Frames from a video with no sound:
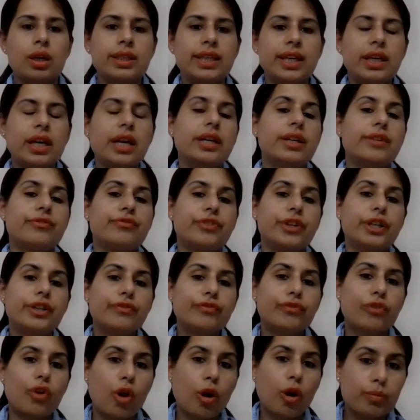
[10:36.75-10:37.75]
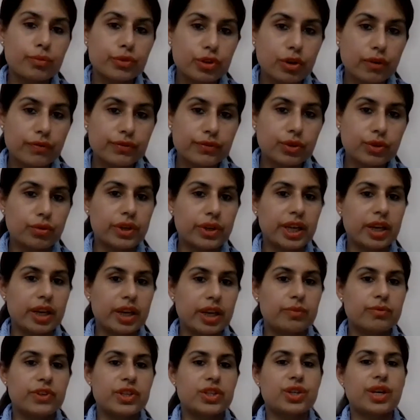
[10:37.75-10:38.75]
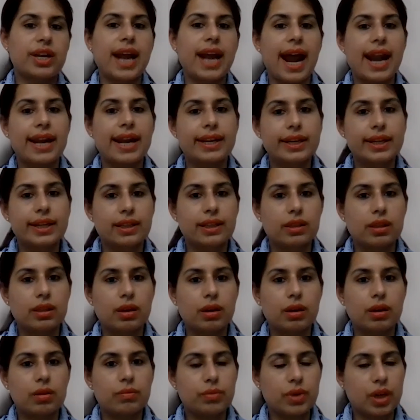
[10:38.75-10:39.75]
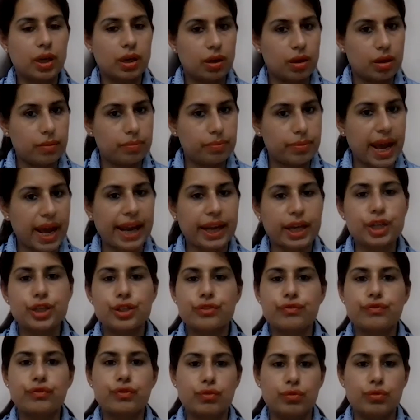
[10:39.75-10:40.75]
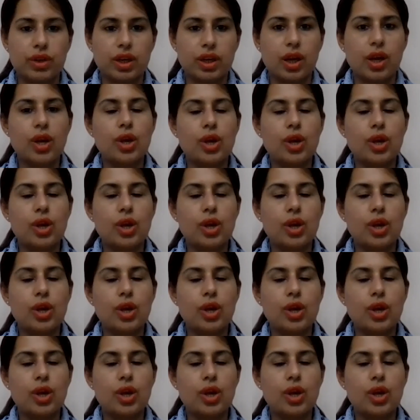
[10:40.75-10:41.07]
there are different forms of sodium which are added in the packaged food.